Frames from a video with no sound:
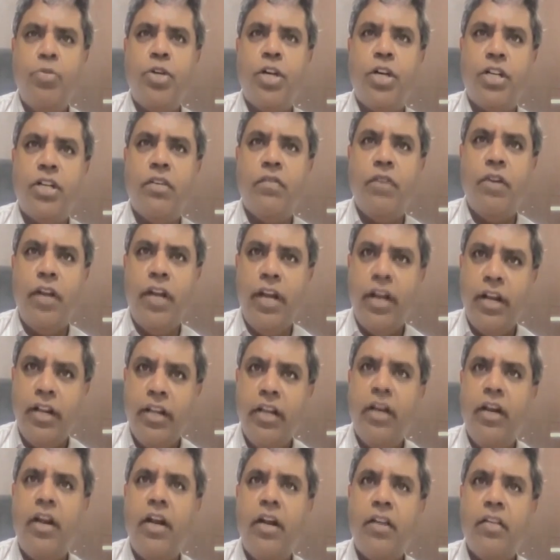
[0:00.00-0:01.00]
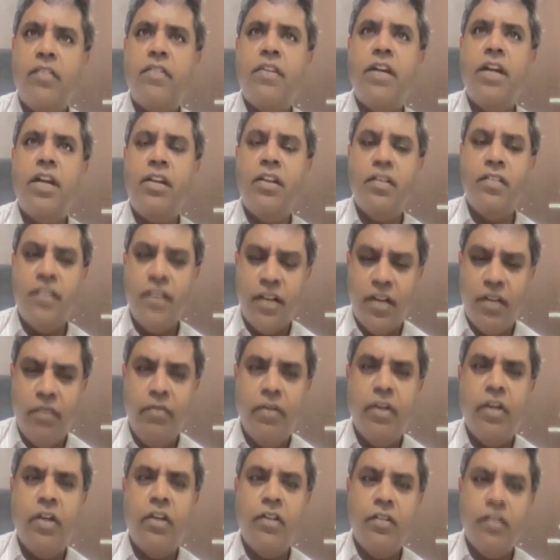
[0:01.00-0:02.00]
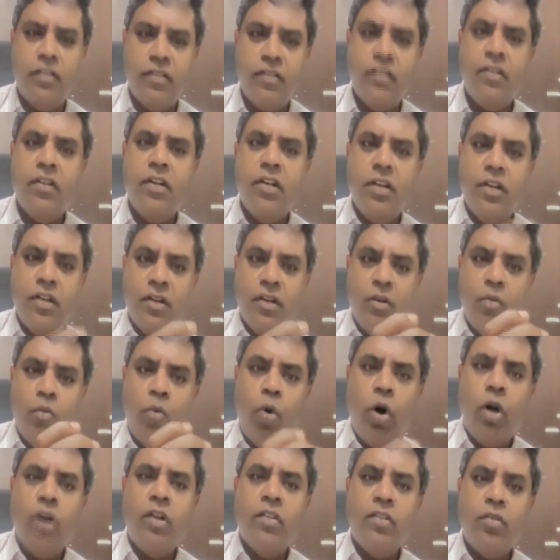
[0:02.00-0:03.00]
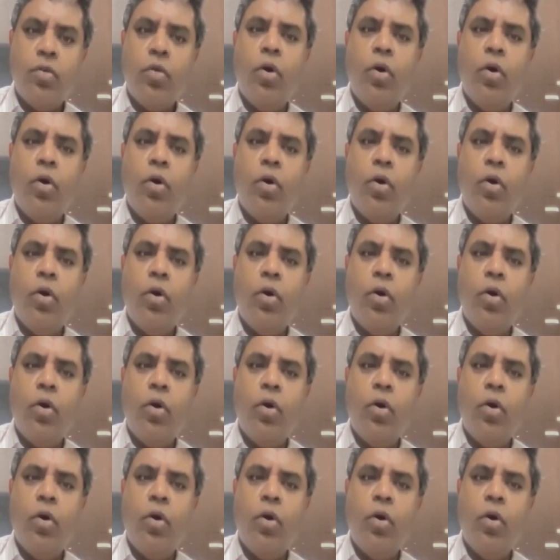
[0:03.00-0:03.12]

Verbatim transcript: objectively and then understand the significance. What is